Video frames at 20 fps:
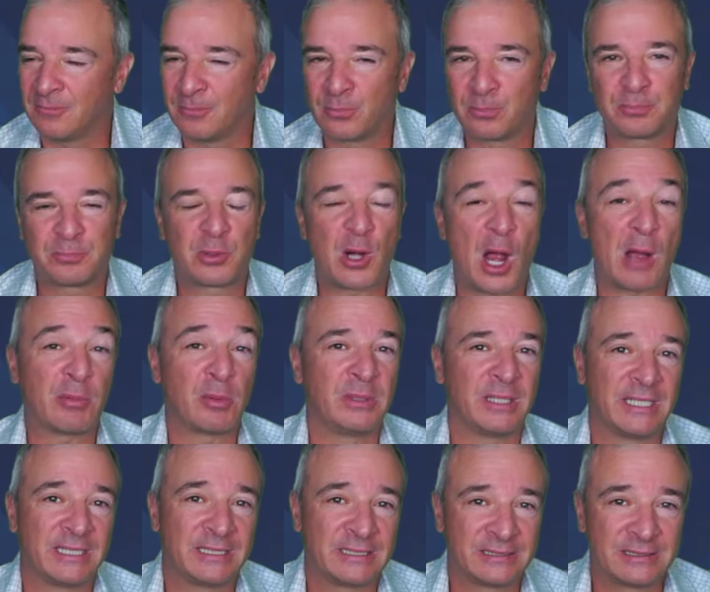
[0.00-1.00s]

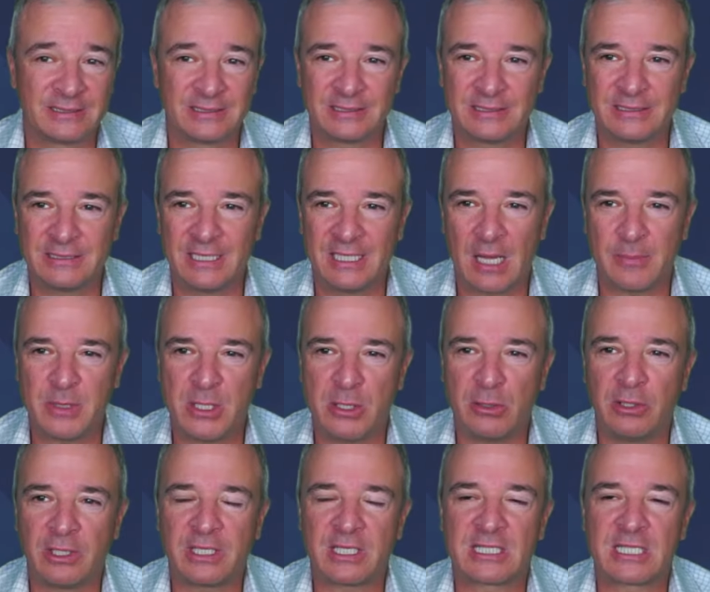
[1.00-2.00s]
Probably. I mean, you
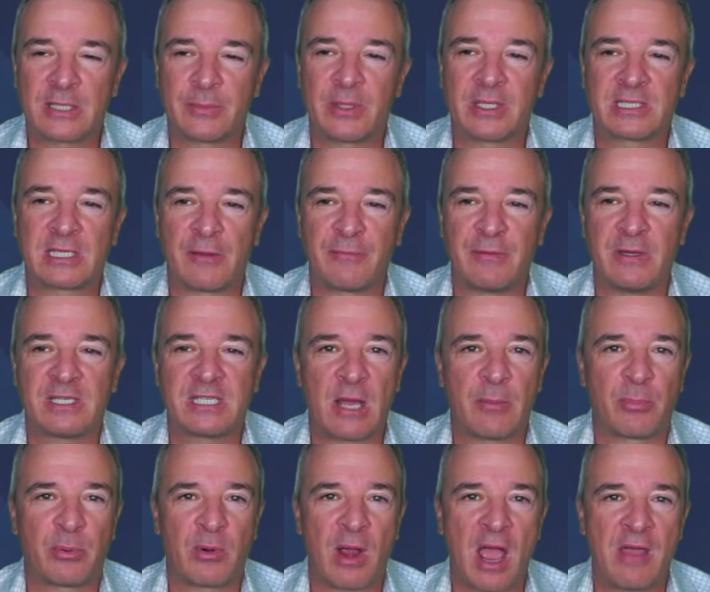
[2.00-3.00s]
look at some of the stuff he's
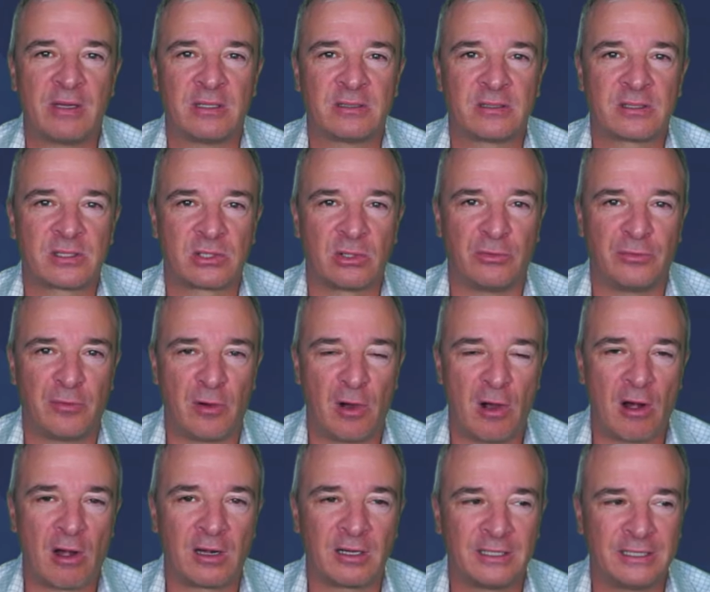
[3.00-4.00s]
kept private so
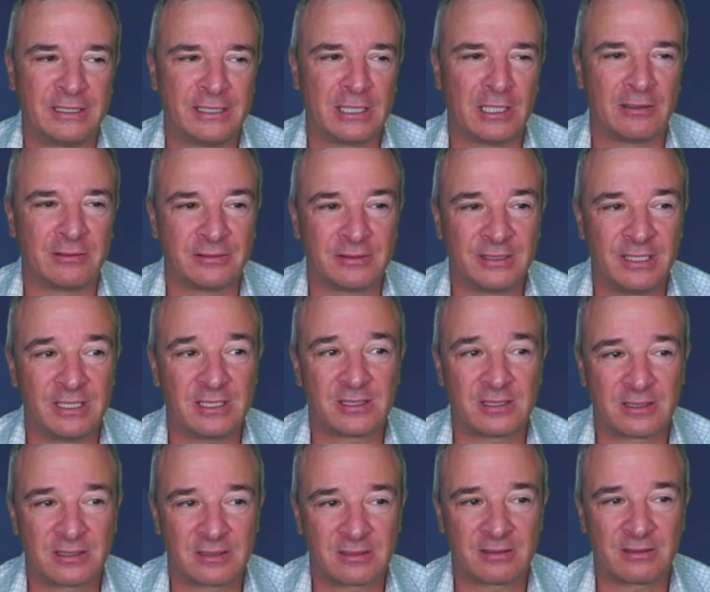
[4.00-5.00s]
far, you know,
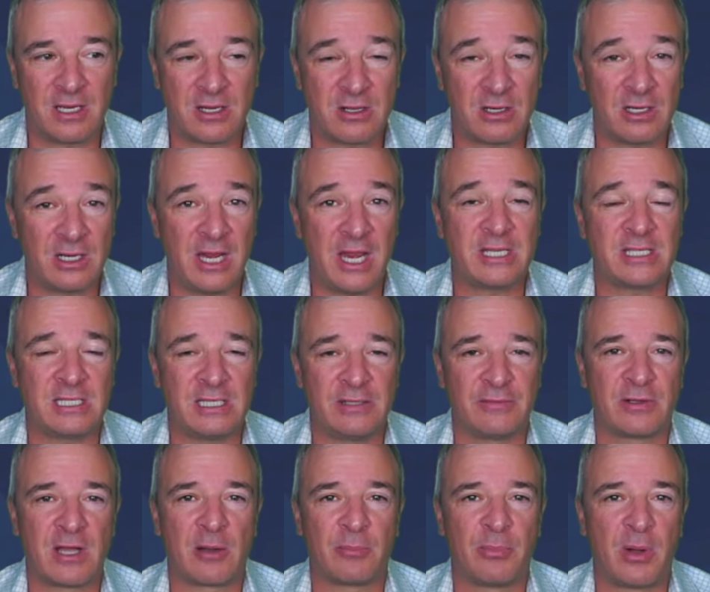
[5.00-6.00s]
he's he could easily have
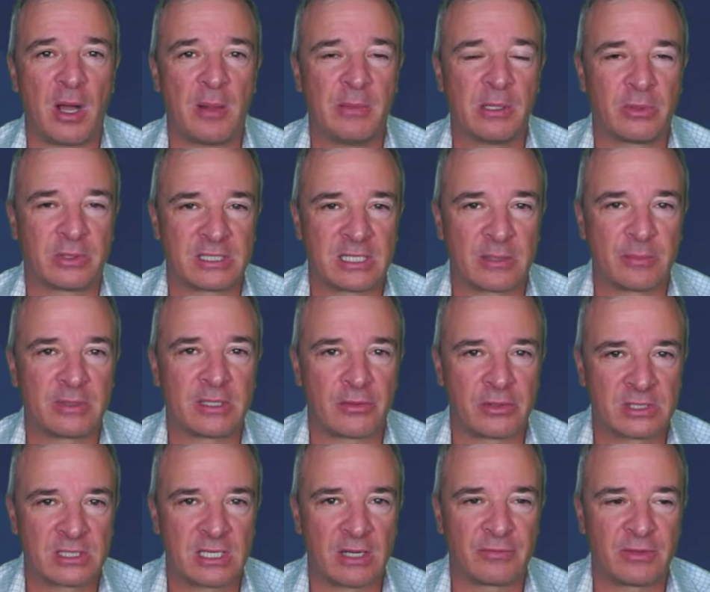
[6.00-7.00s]
gone public with some of the other
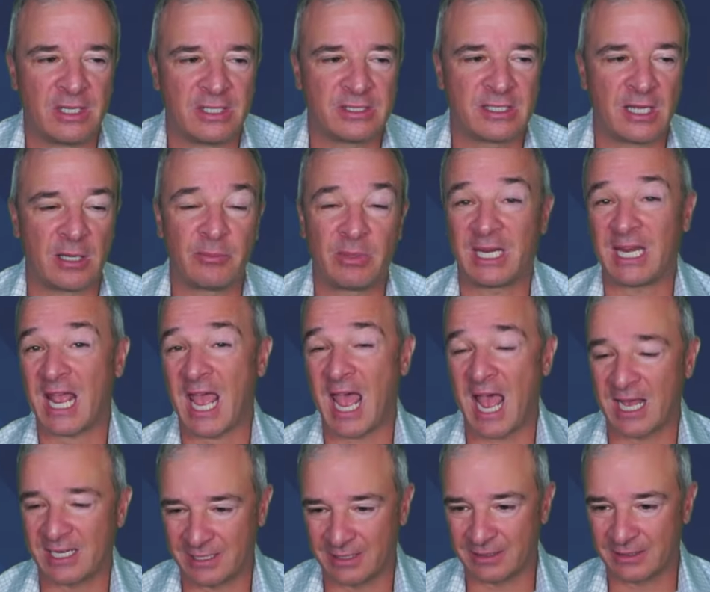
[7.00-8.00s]
stuff that he's done, but he
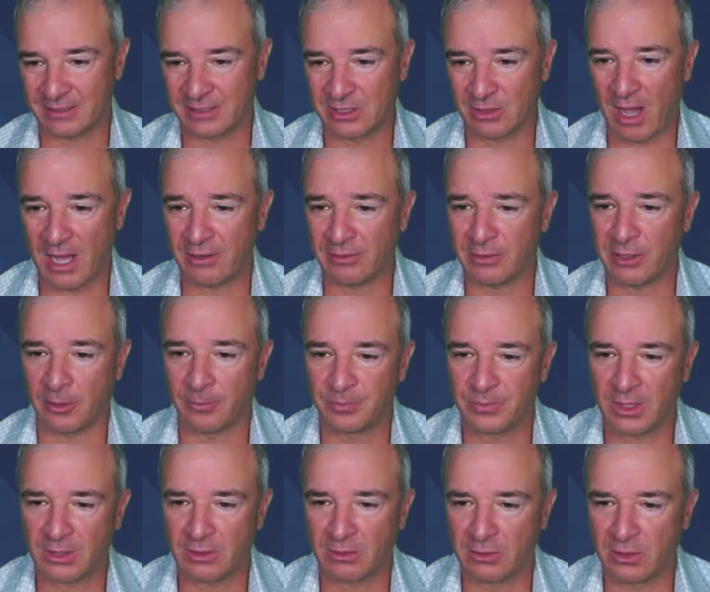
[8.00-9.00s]
hasn't. So I don't know.
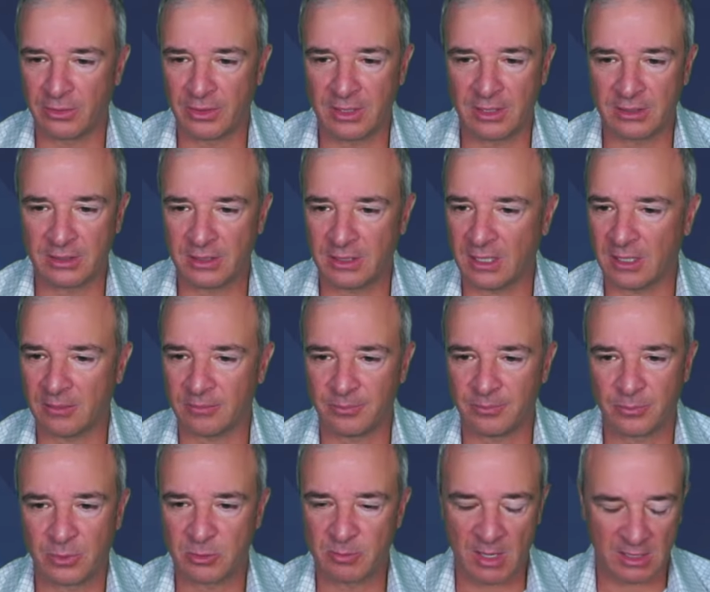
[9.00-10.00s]
I don't know the the uh,
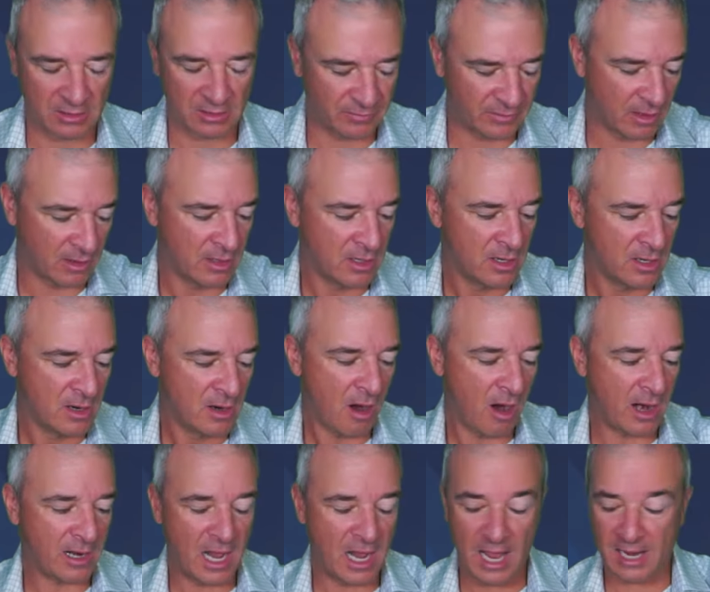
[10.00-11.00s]
perspective there.
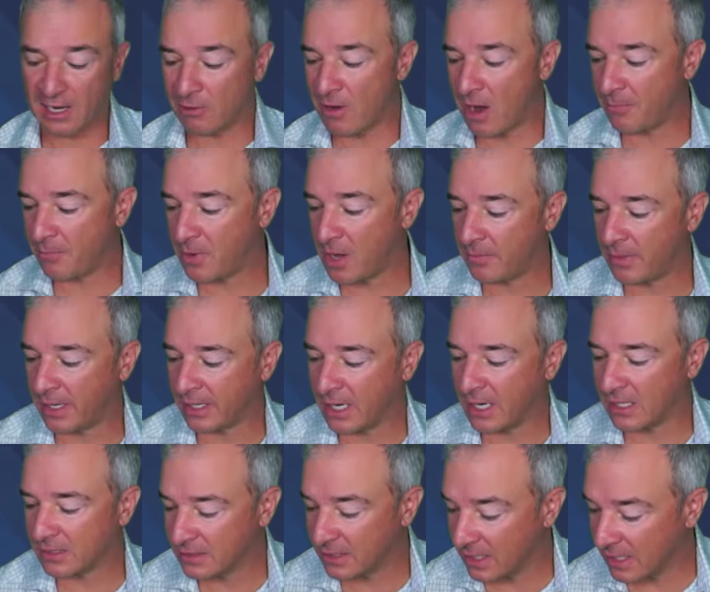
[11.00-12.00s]
All right, I got to wrap up. I
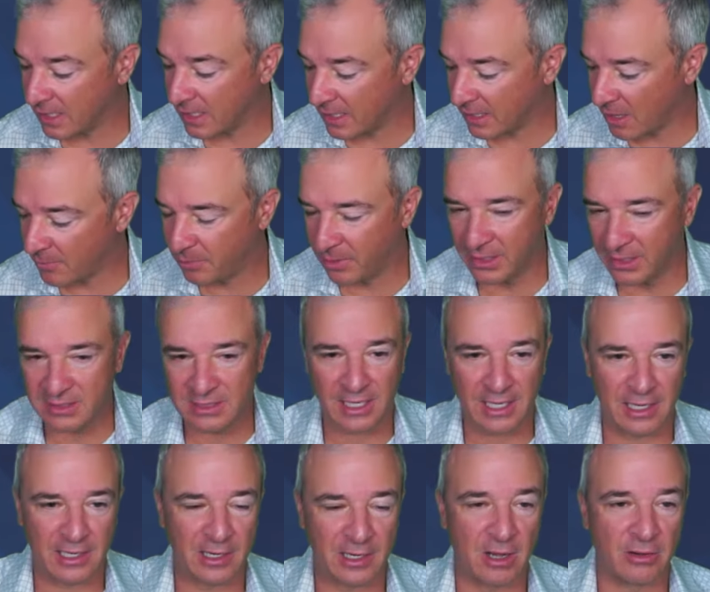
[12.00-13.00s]
got uh, I got places I
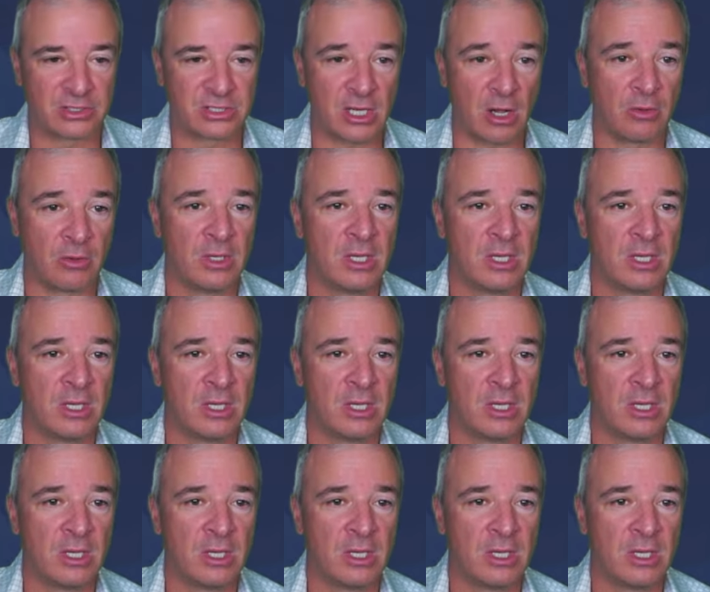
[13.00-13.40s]
got to go. So